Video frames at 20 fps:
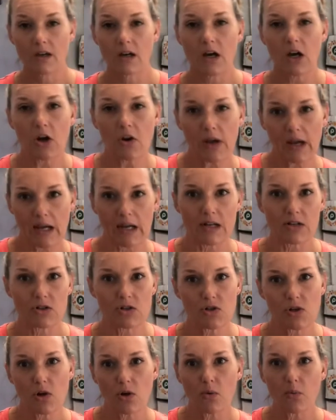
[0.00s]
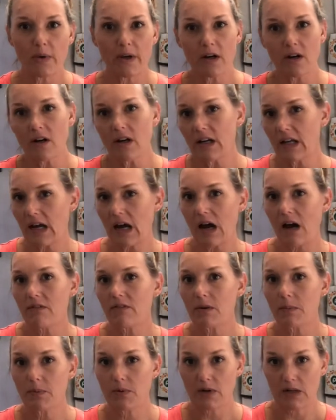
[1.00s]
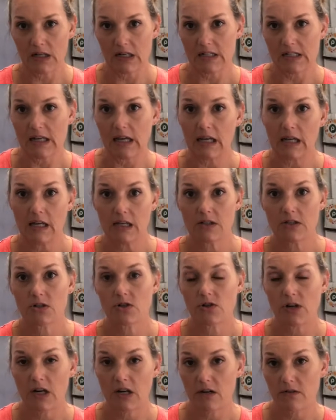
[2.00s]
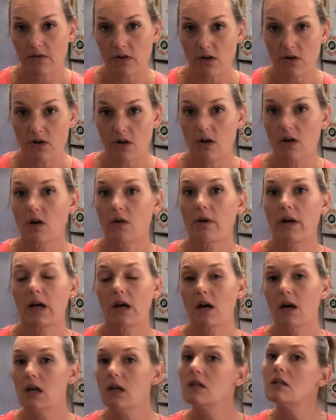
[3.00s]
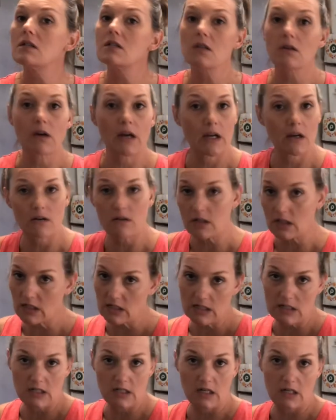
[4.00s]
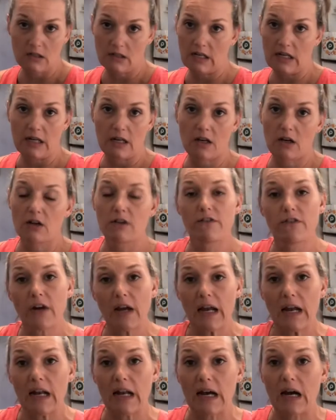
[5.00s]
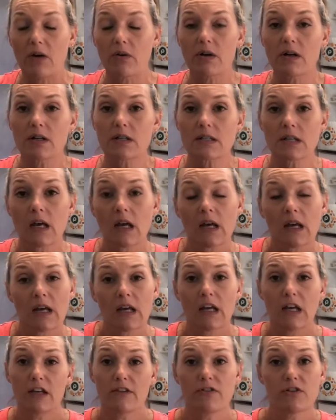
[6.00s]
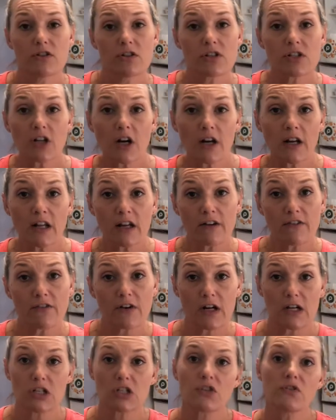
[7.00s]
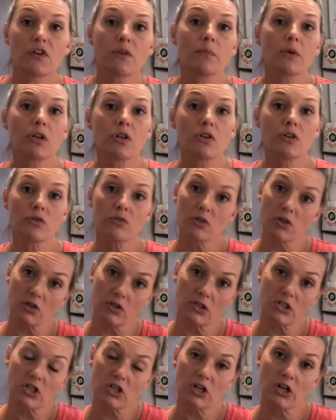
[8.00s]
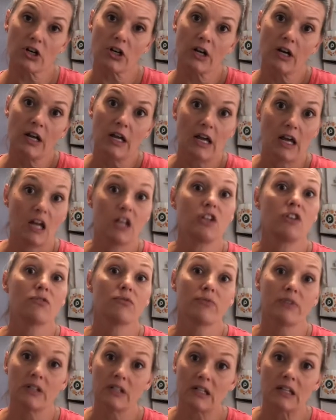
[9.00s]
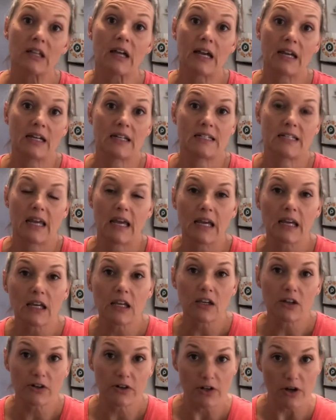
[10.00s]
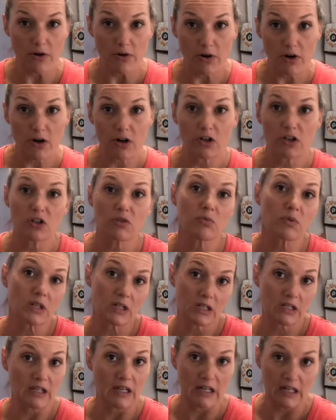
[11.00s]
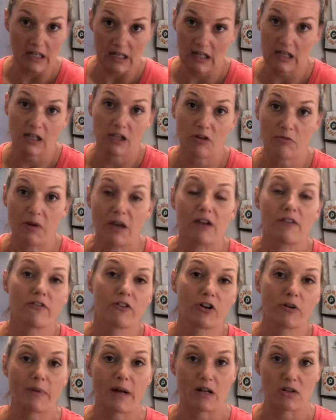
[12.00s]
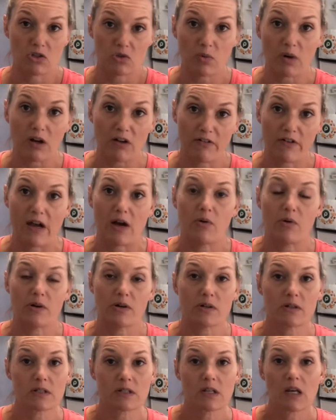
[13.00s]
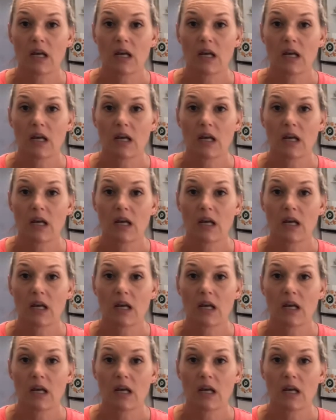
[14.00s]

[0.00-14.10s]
Okay, so we already have a pretty tangy strain of yogurt going on, so I only need to let it go for 8 hours. If you're starting fresh from a new culture and you really like a tangier yogurt, you want to let it incubate for about 12 hours.